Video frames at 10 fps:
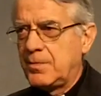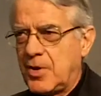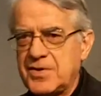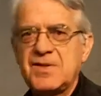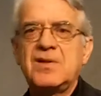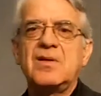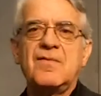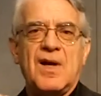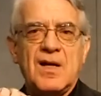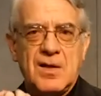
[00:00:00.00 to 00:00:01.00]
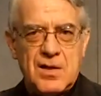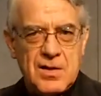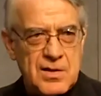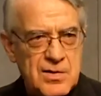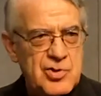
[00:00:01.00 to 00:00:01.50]
positive and
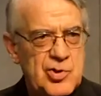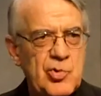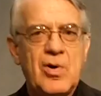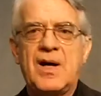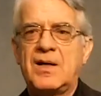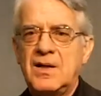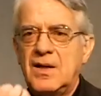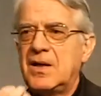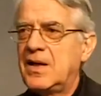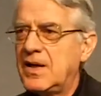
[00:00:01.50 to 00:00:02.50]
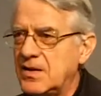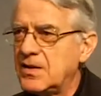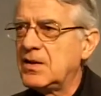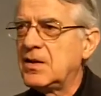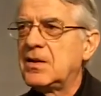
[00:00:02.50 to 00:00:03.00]
sure
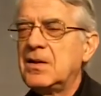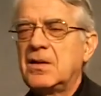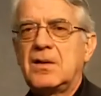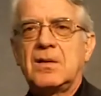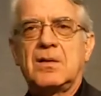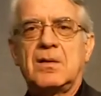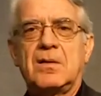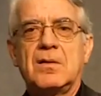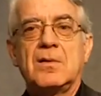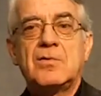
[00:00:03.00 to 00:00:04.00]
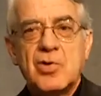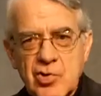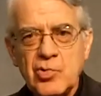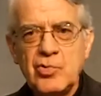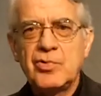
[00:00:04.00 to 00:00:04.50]
and
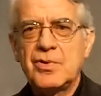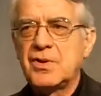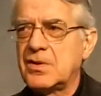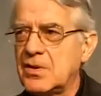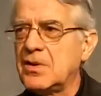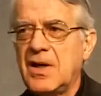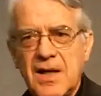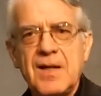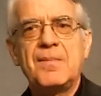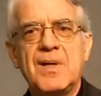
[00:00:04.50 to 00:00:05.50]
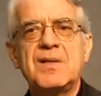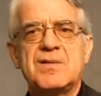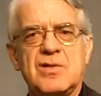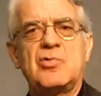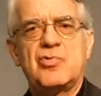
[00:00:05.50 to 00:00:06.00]
true
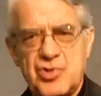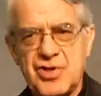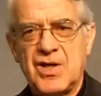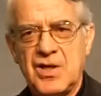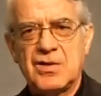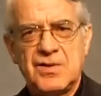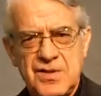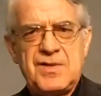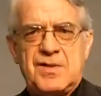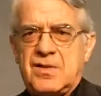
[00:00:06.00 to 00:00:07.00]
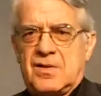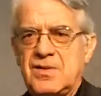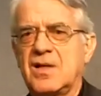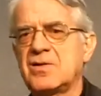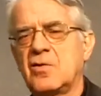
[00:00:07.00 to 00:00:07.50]
elements to share. This is a
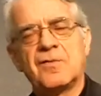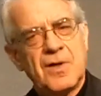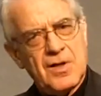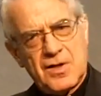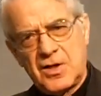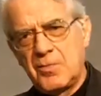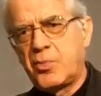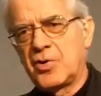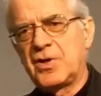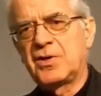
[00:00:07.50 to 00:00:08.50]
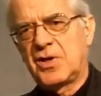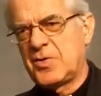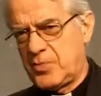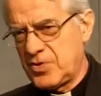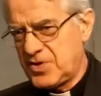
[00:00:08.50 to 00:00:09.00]
sense of important
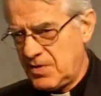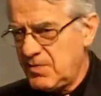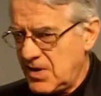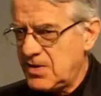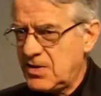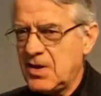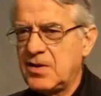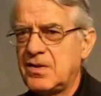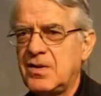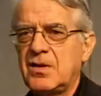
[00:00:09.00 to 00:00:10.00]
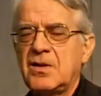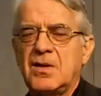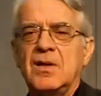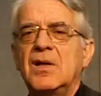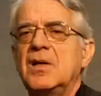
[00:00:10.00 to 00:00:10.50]
responsibility, I
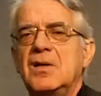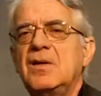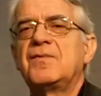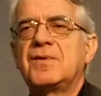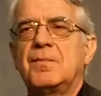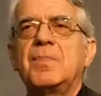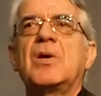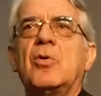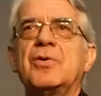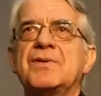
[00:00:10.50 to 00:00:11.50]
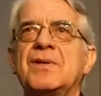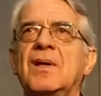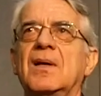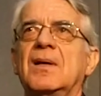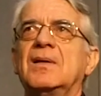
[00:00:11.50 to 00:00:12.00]
think, because
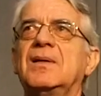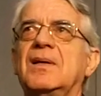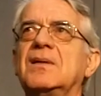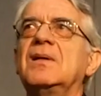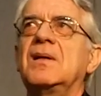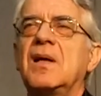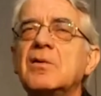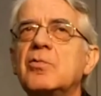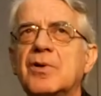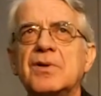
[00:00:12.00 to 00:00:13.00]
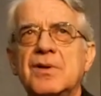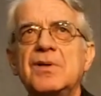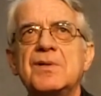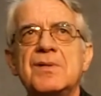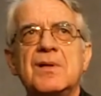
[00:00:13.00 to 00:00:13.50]
the network
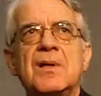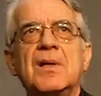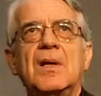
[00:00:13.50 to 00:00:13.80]
is